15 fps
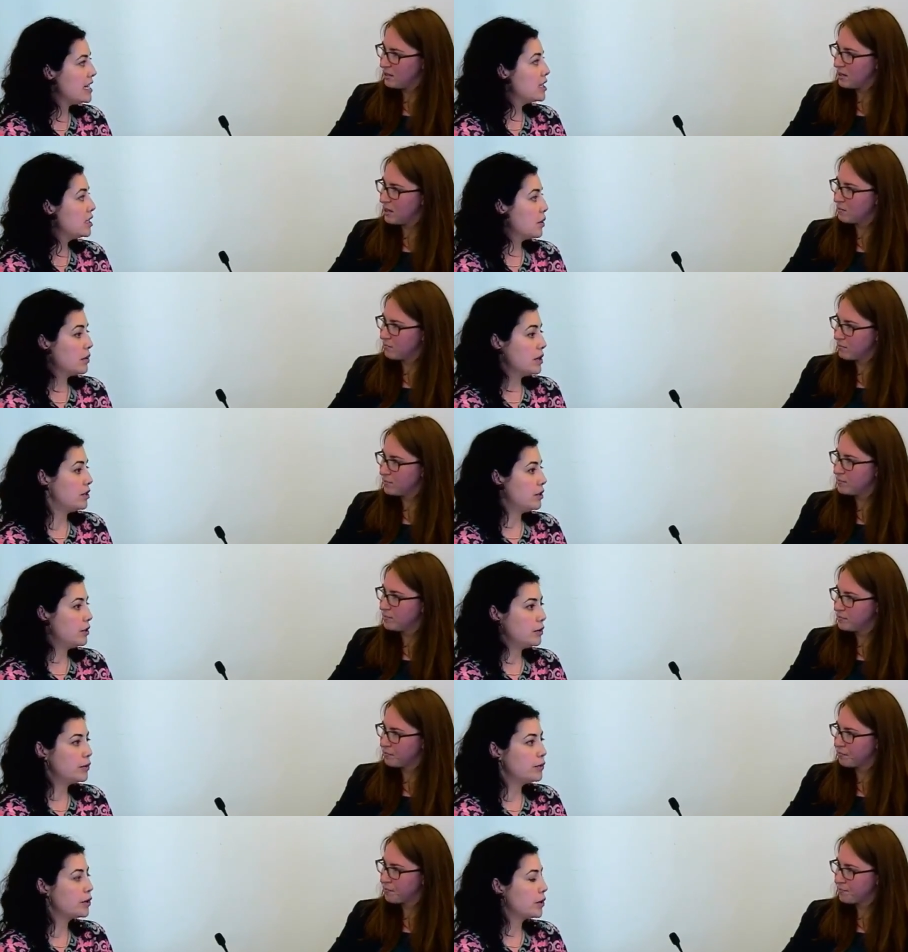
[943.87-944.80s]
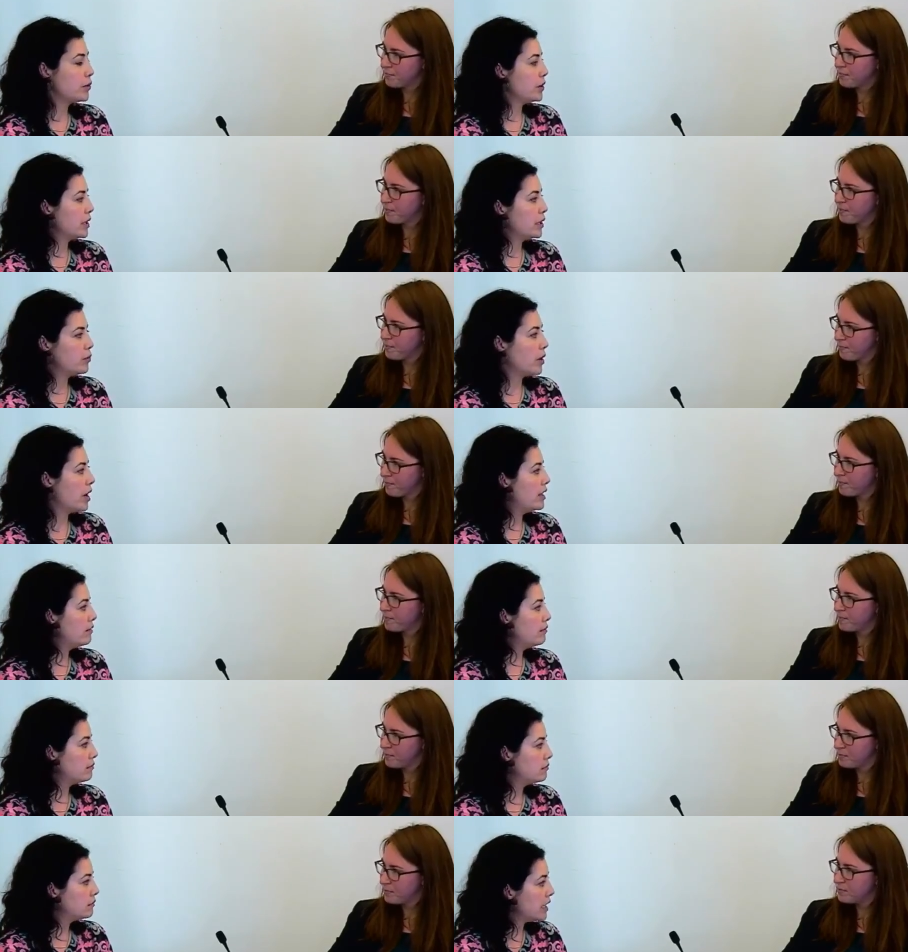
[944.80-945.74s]
Speaker 1: Yeah. So we do frequently
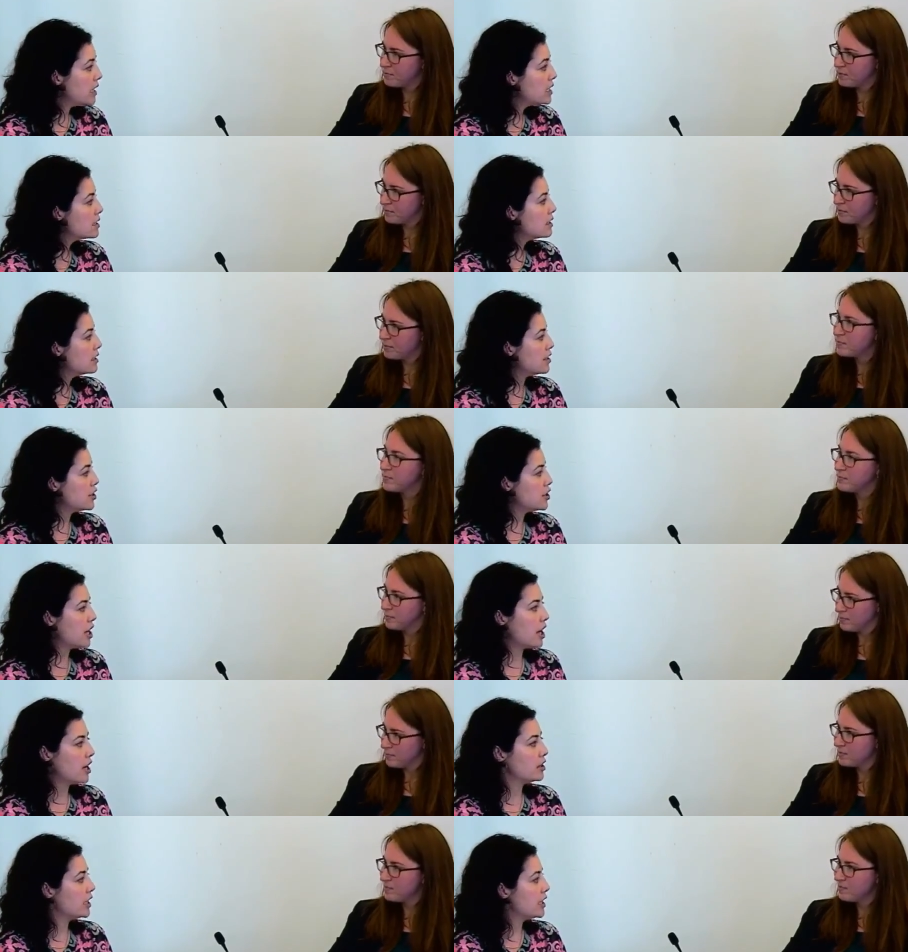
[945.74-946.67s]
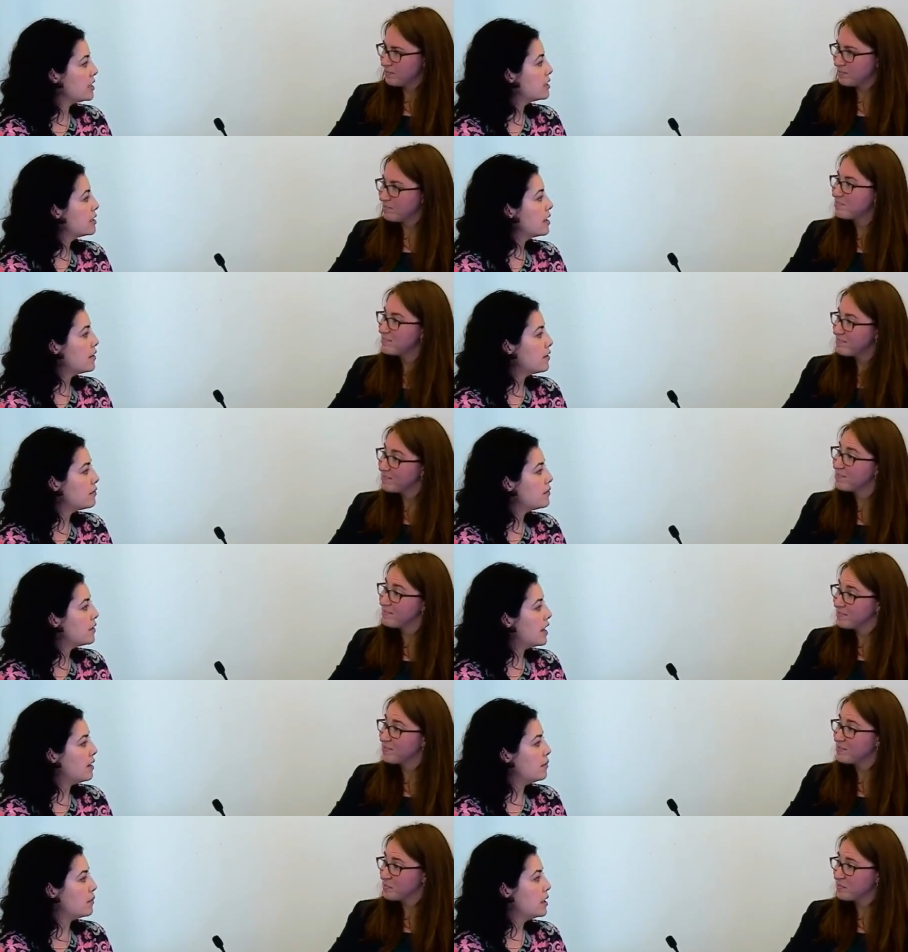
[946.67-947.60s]
run lists and share lists of
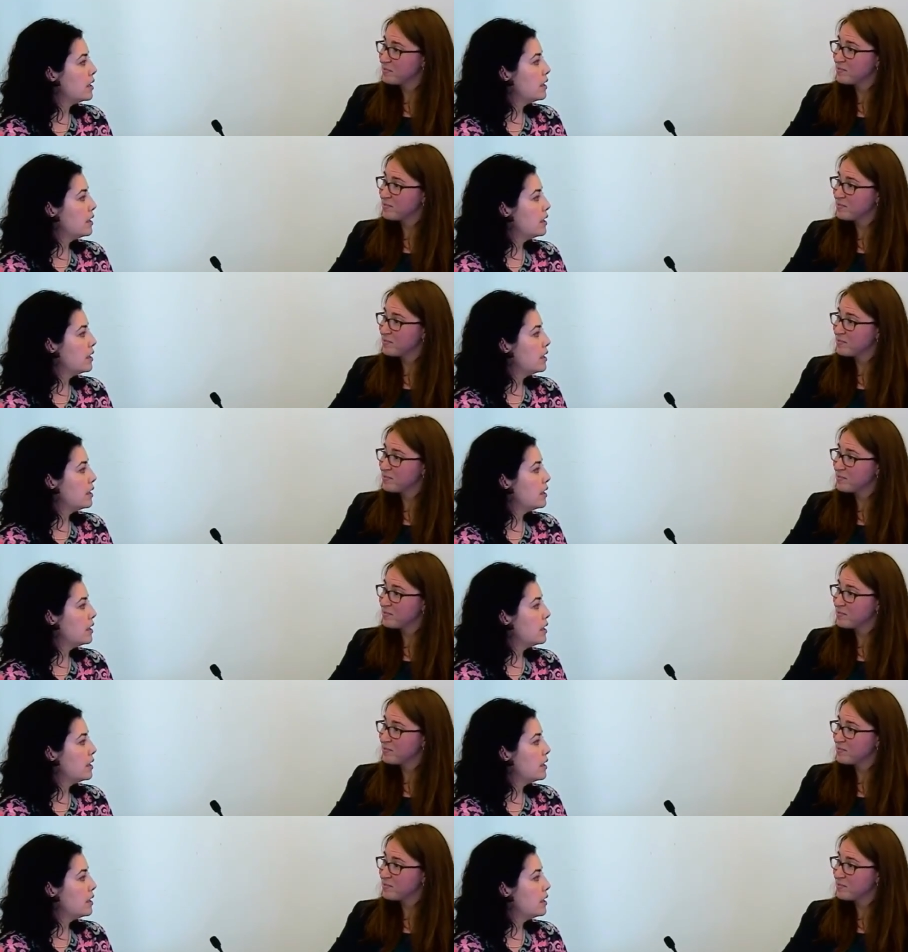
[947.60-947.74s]
um,